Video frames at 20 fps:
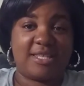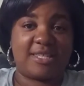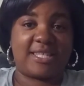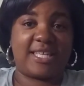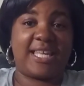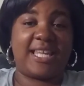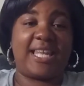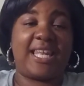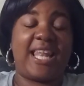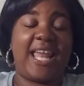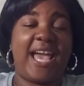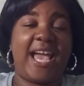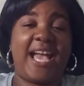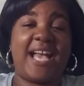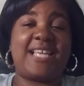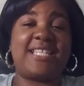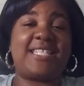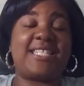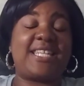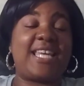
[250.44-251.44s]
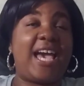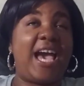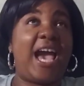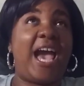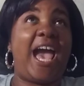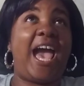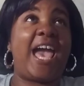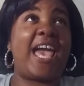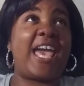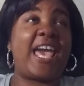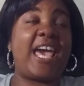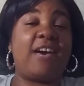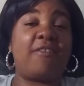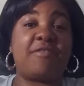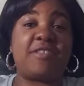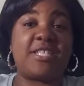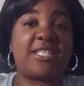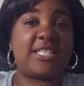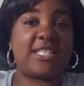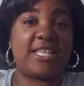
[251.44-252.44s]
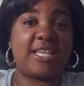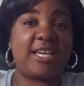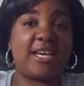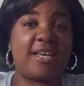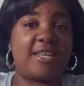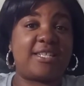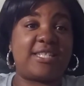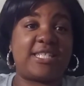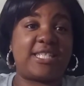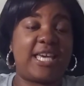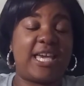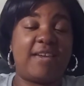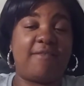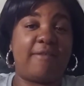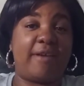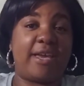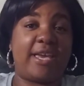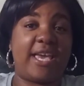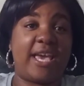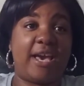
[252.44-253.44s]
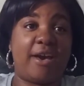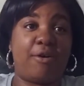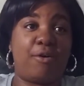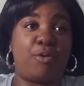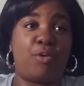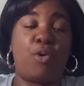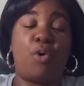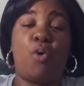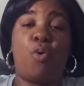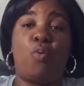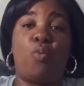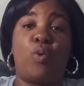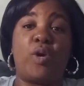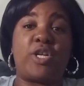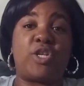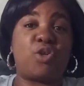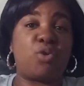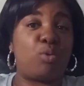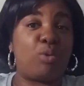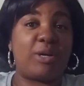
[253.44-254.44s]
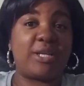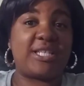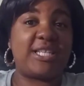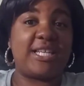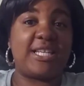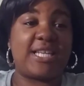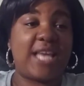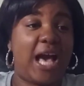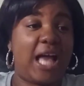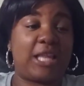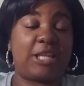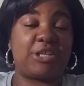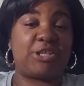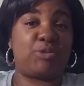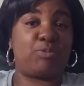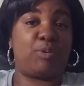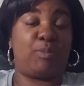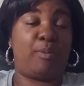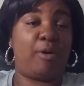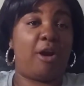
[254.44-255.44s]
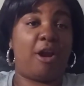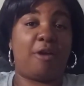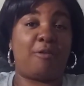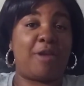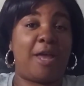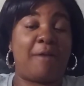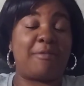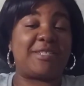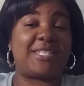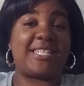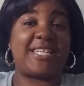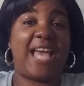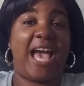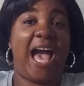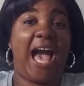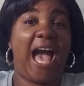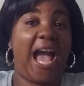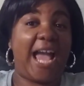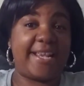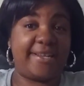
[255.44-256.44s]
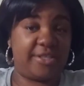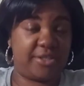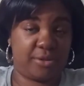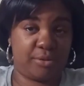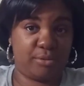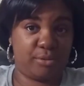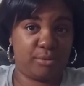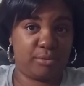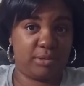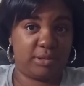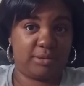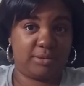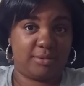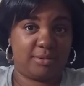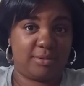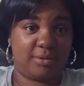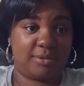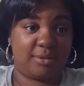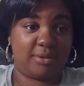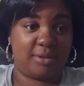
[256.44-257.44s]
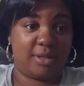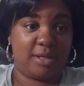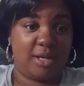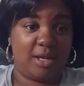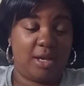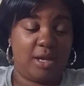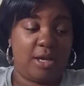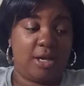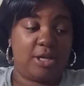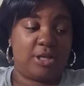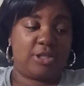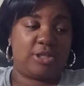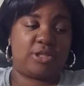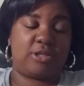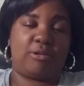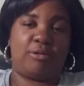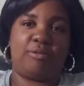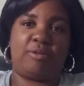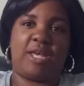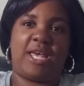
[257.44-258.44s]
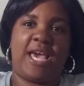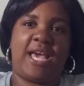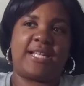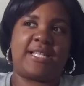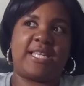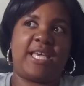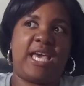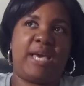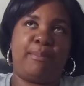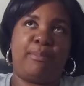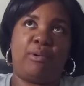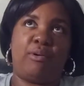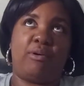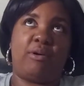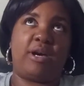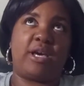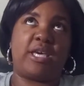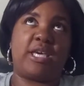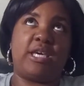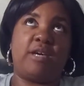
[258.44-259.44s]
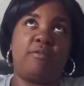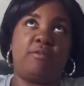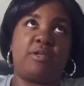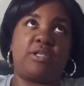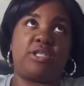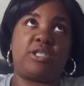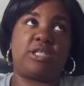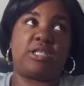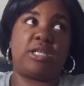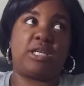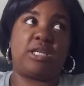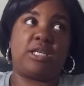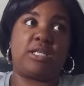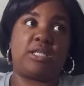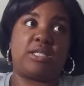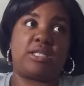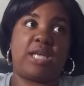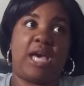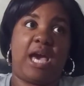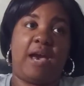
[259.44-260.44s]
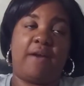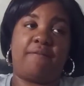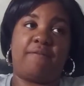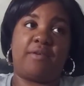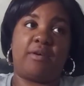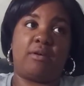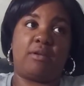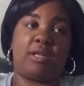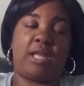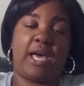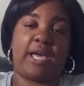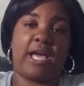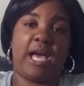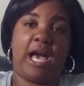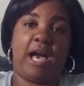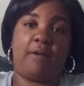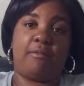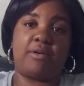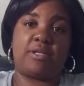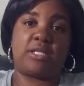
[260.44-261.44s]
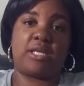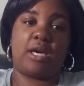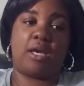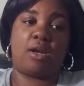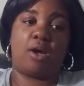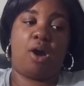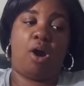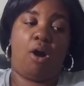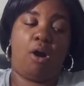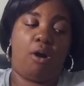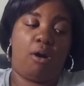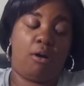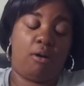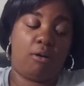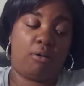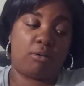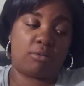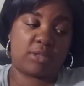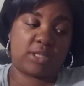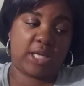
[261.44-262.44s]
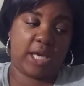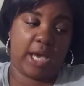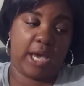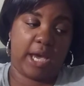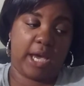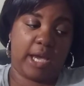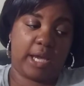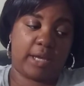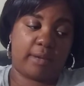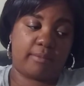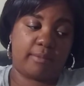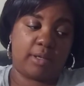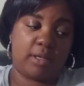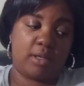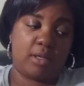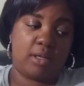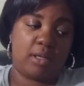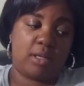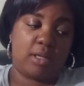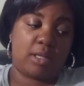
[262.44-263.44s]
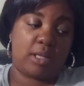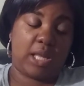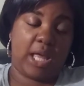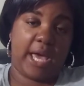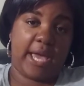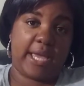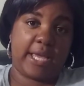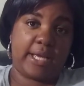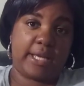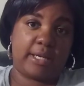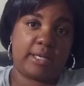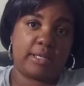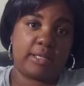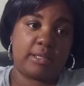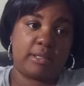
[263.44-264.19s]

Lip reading: The last time I ever seen a saving account with $20 was probably when I was in high school. So at that point, it was just, I felt like I was at an all-time, like,